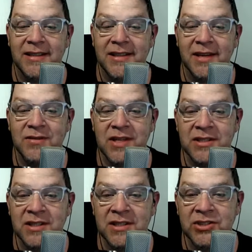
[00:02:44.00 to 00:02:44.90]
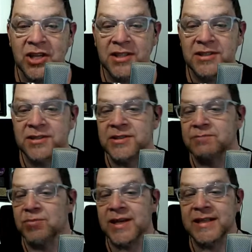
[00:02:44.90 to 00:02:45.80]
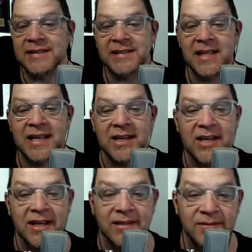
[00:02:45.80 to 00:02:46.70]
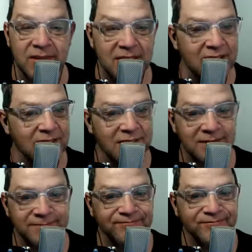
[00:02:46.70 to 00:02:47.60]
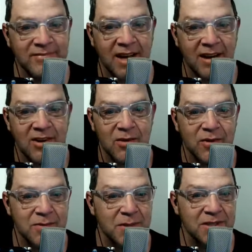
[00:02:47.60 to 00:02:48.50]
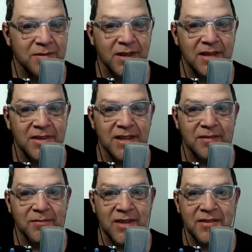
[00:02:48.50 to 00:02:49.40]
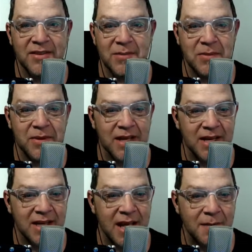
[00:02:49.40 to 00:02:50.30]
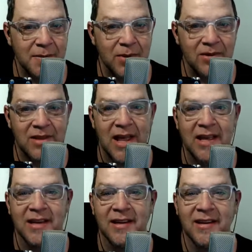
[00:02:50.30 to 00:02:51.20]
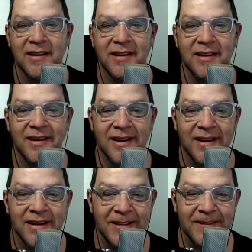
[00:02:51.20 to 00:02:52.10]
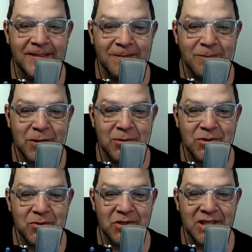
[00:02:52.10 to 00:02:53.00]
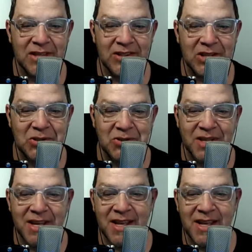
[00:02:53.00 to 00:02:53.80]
Dave Dixon, Jason Brightenstein. I don't know if there's much living to be made in the happy birthdaying. But we'll see how it goes.